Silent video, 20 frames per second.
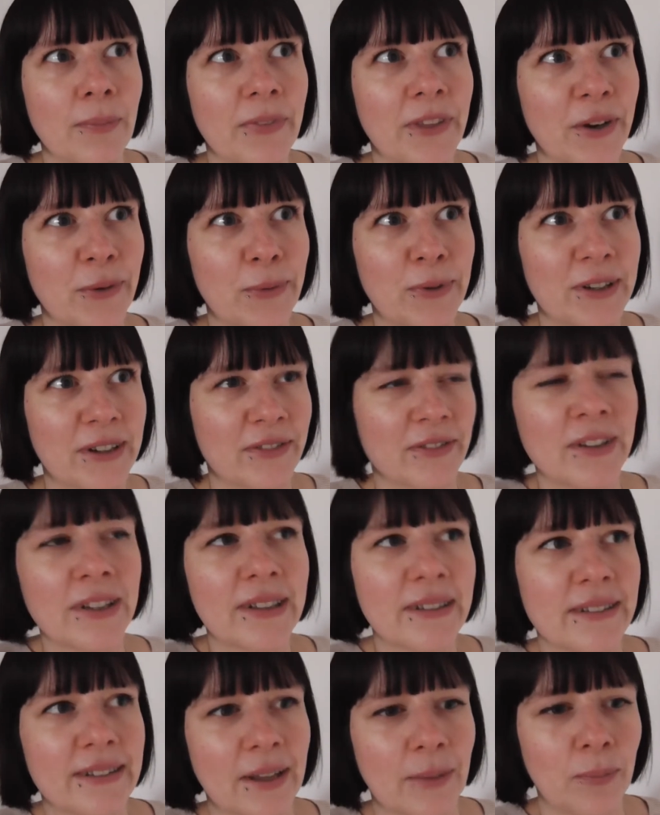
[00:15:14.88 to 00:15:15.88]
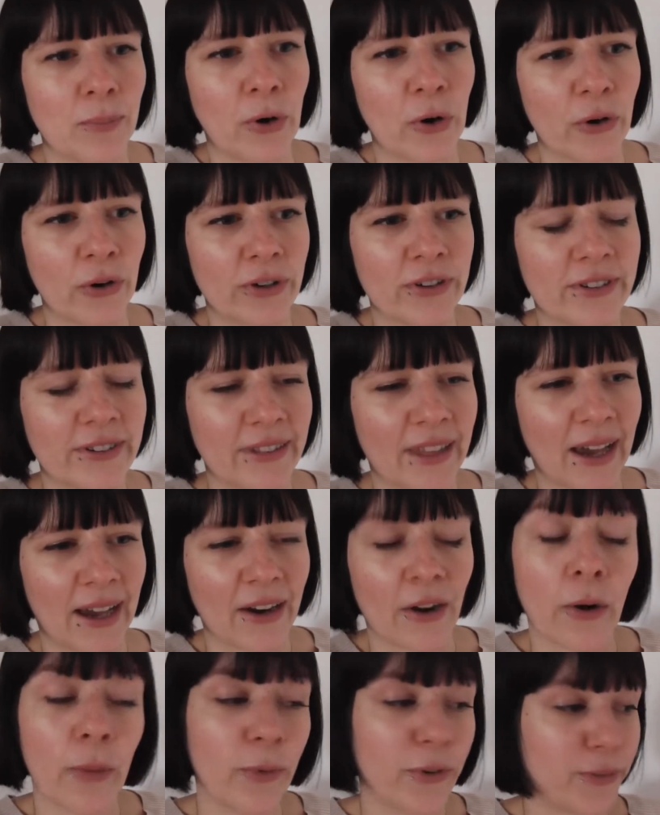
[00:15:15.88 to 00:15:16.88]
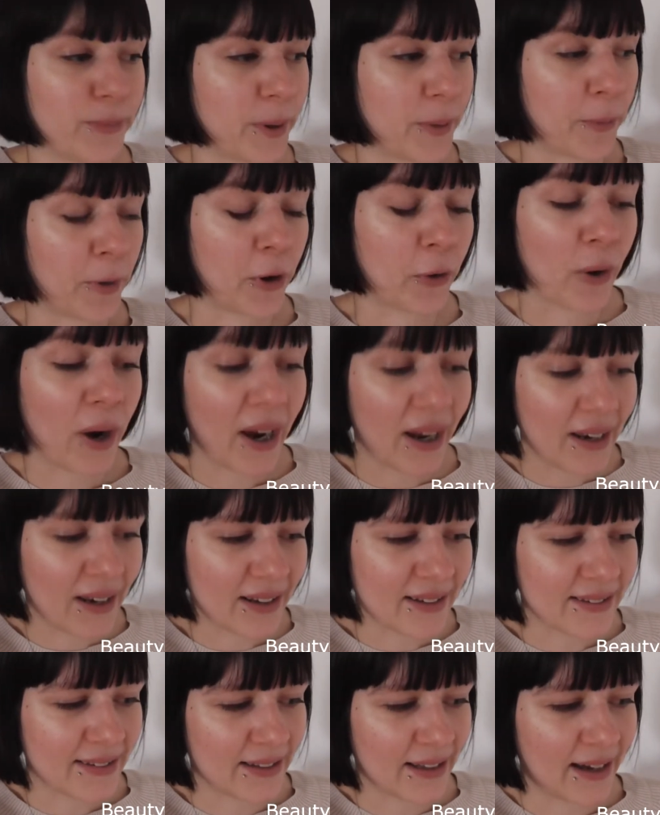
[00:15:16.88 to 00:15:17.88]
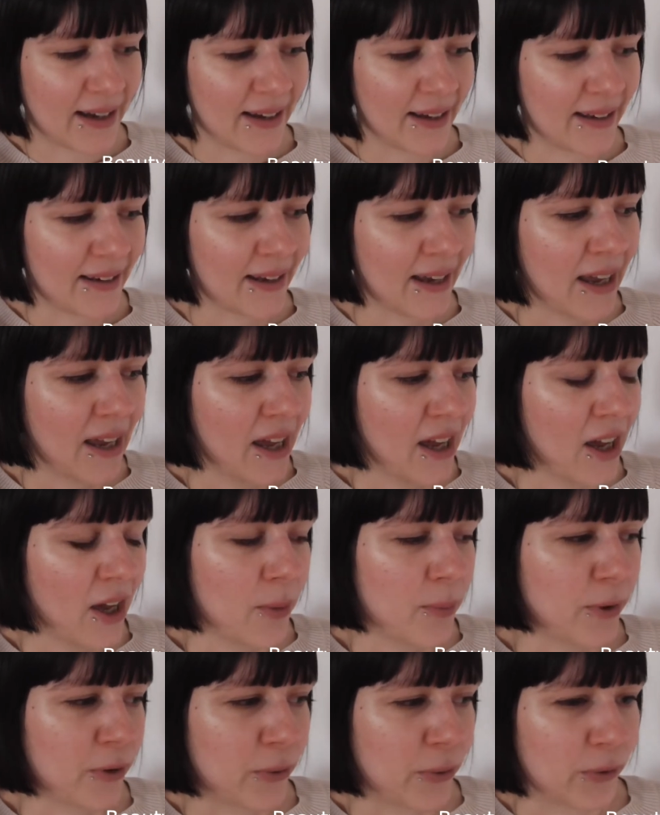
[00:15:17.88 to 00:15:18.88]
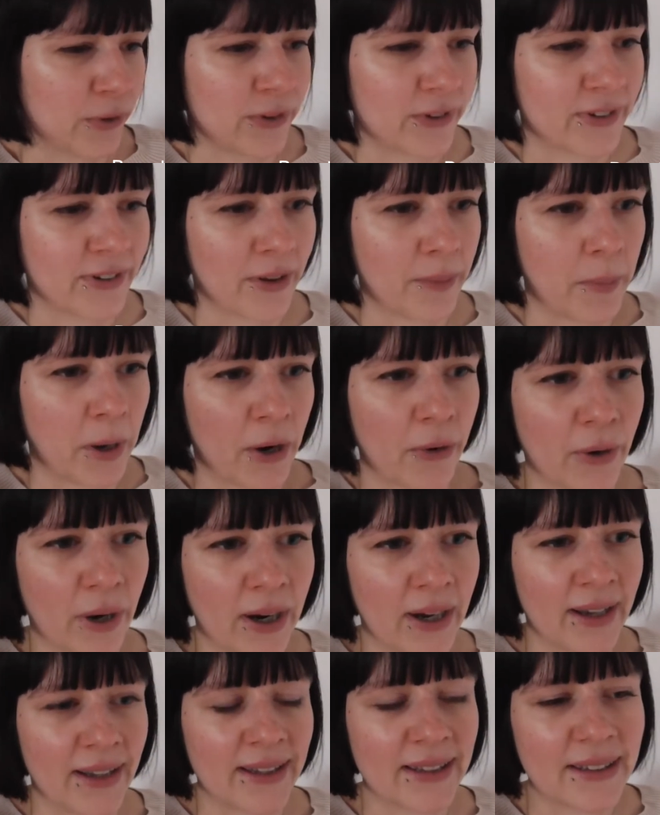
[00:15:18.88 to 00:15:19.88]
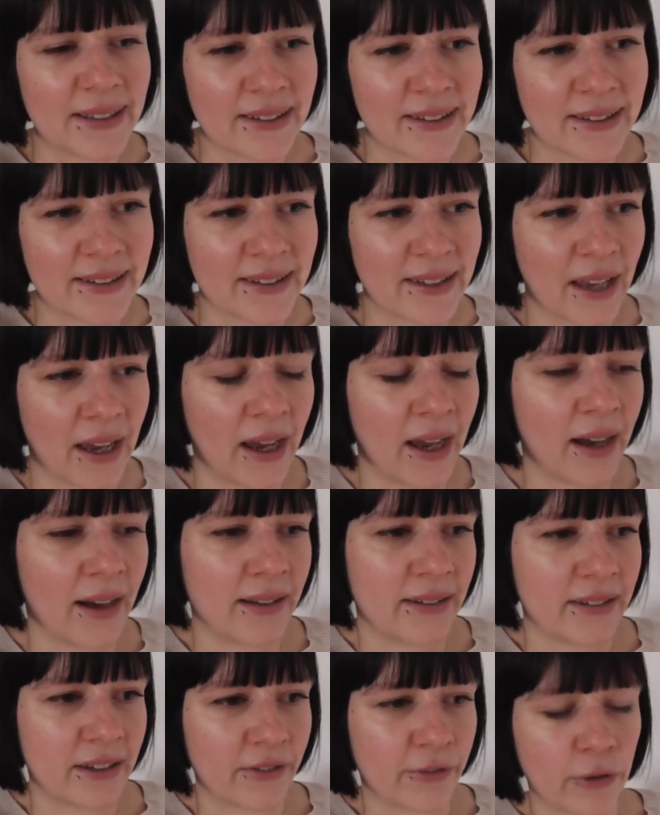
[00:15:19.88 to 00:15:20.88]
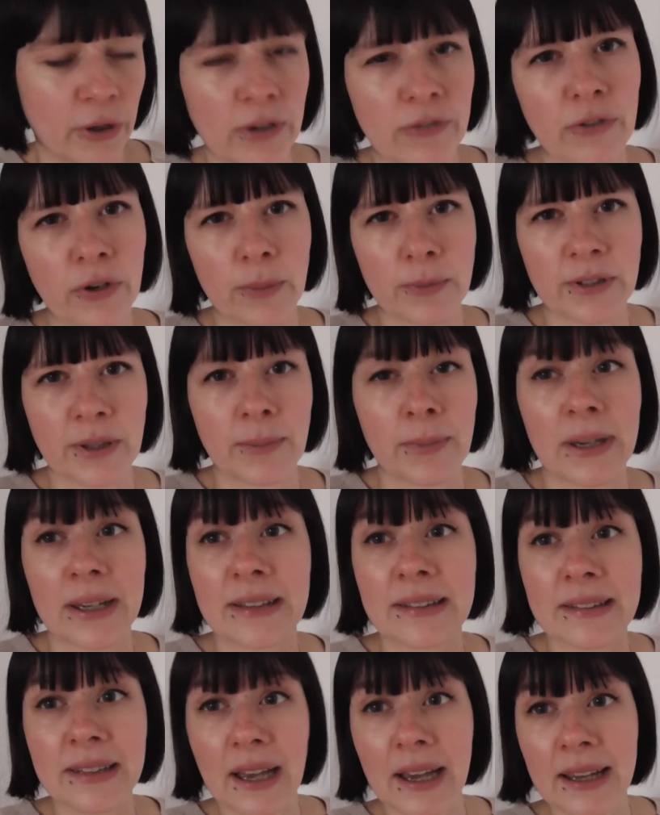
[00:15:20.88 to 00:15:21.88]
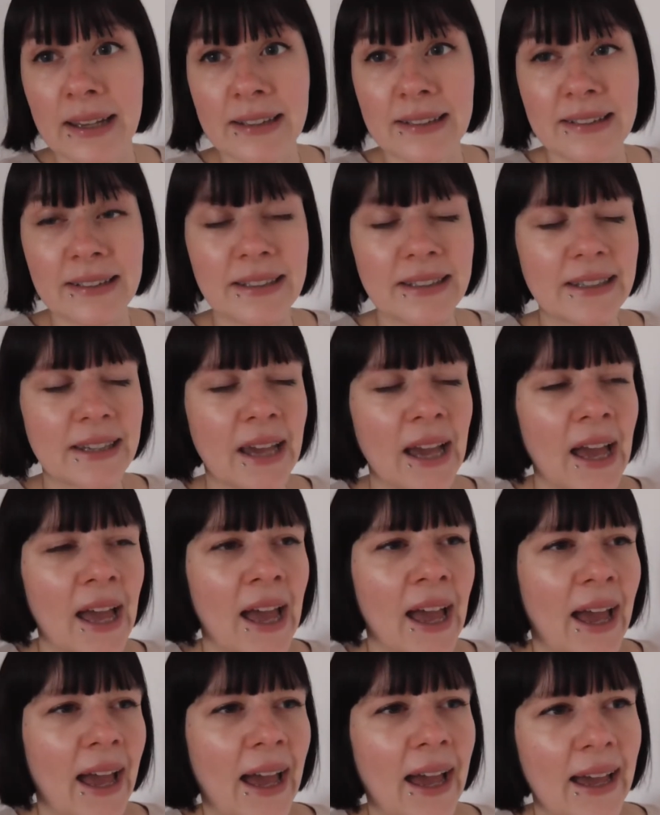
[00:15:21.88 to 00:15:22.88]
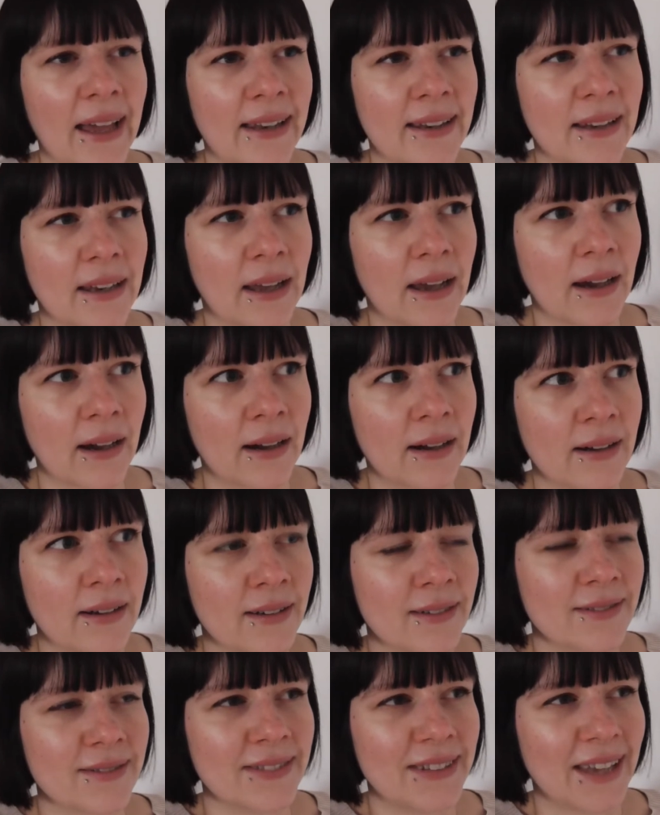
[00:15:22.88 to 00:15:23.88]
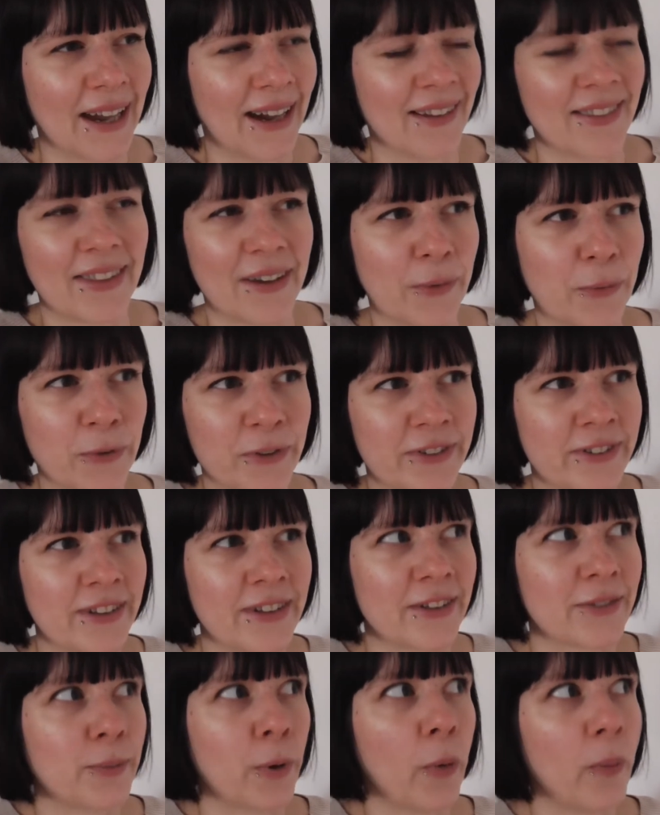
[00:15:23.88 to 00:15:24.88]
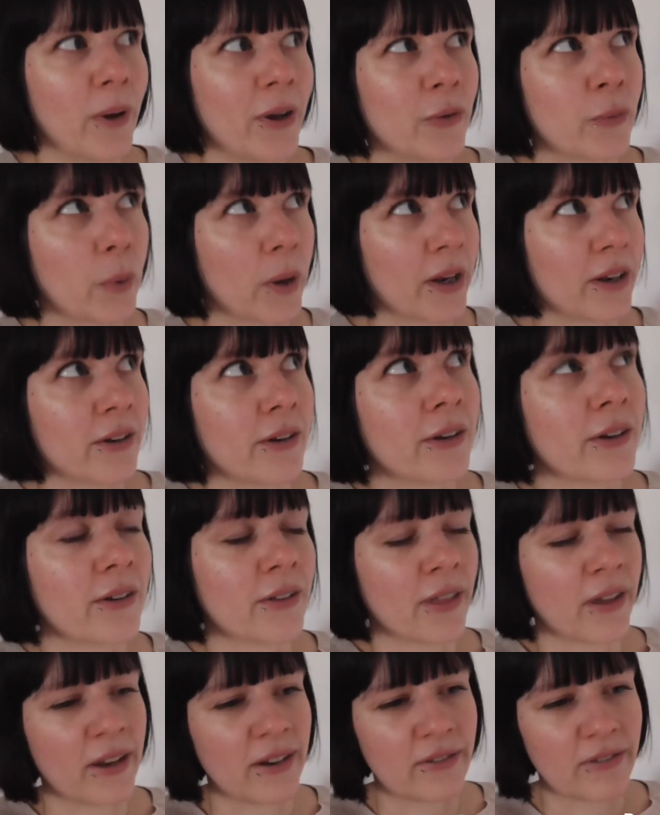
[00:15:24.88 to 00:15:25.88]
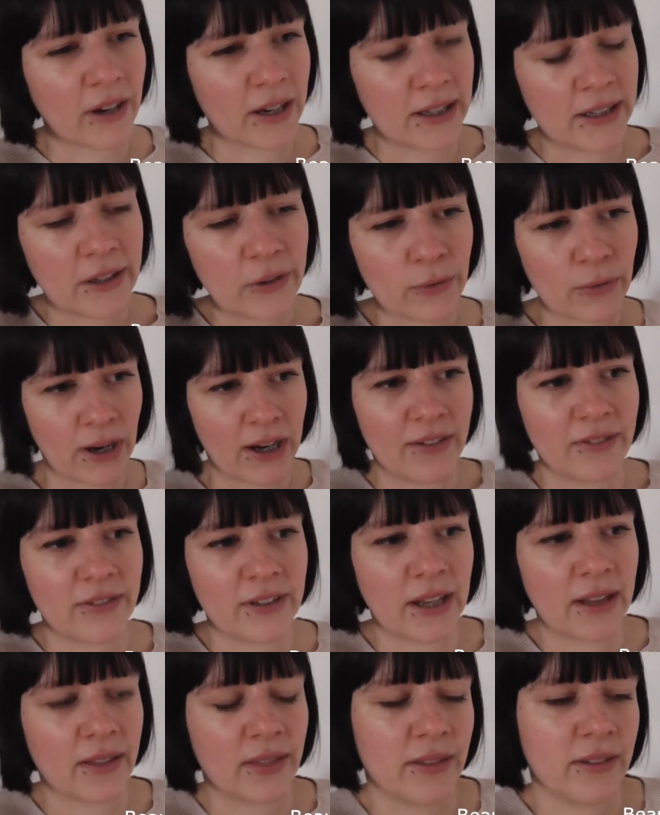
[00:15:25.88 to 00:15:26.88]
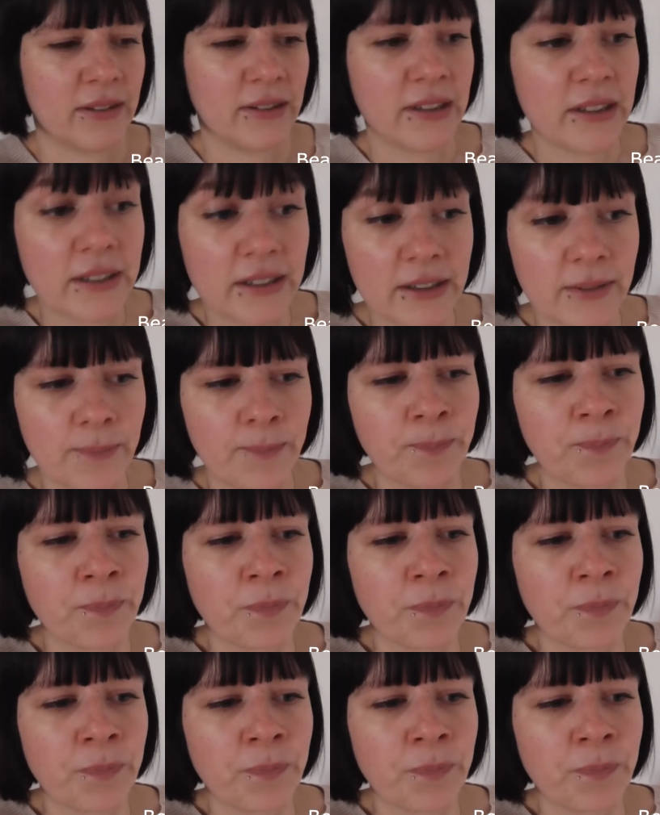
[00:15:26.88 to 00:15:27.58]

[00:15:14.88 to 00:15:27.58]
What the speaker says: There were definitely some parts that almost made me cry last night because Mara is suffering from some anxiety, and yeah, there was this moment when they finally arrived at the city